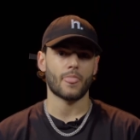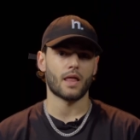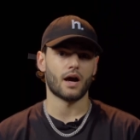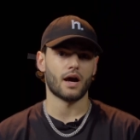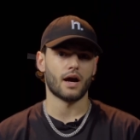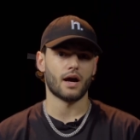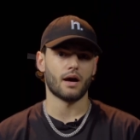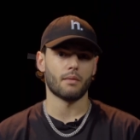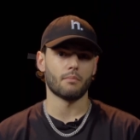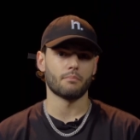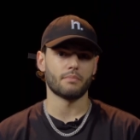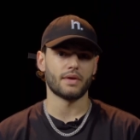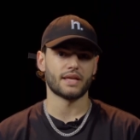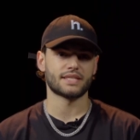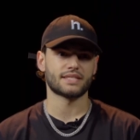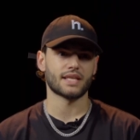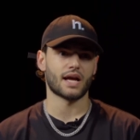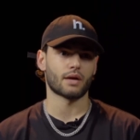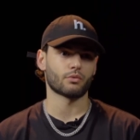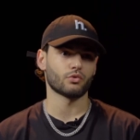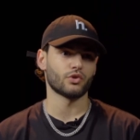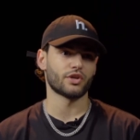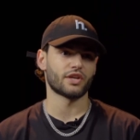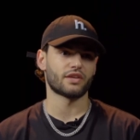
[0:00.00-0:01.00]
um, it's
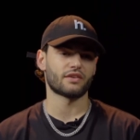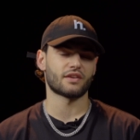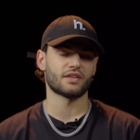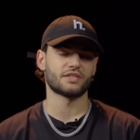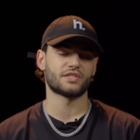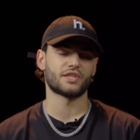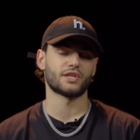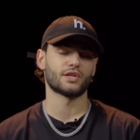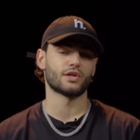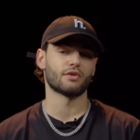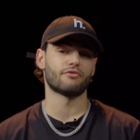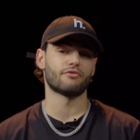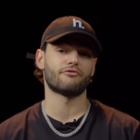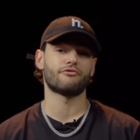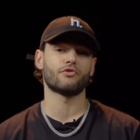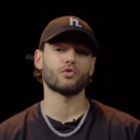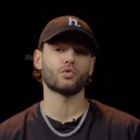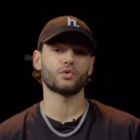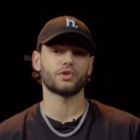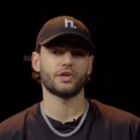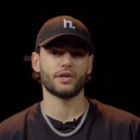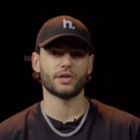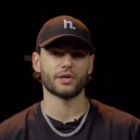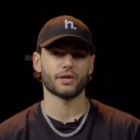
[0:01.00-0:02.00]
not really considered a
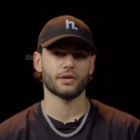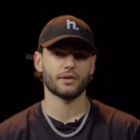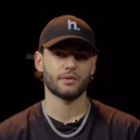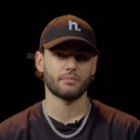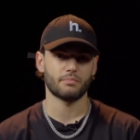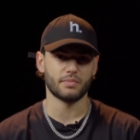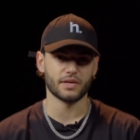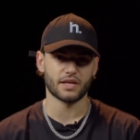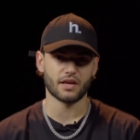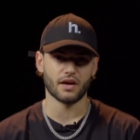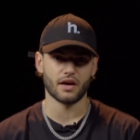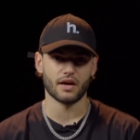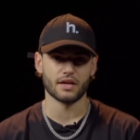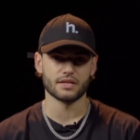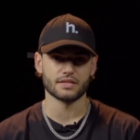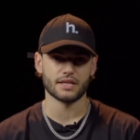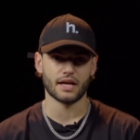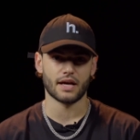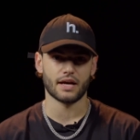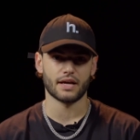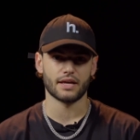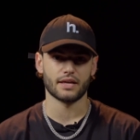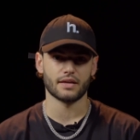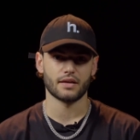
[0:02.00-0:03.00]
full year because
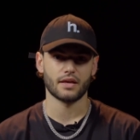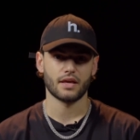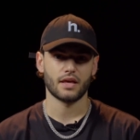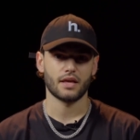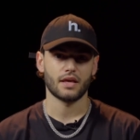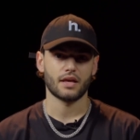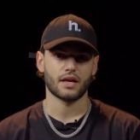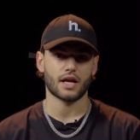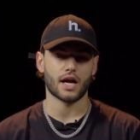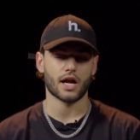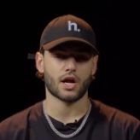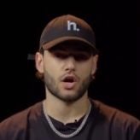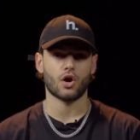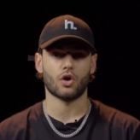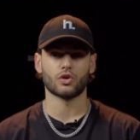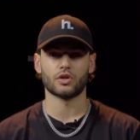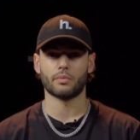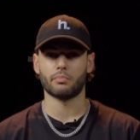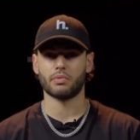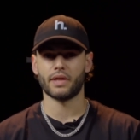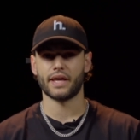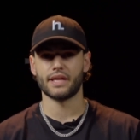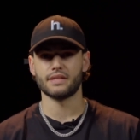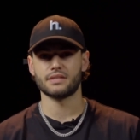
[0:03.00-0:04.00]
I got
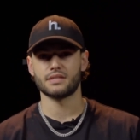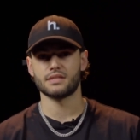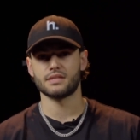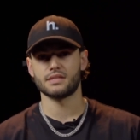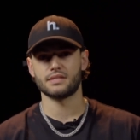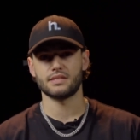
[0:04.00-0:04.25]
called up late into the